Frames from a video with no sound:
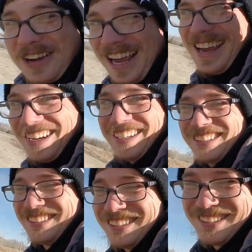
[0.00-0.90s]
Okay.
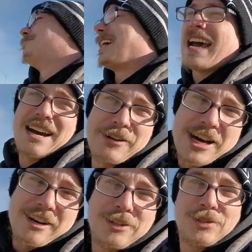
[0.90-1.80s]
But yeah, we
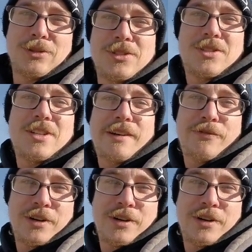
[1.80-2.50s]
got all sorts of stuff.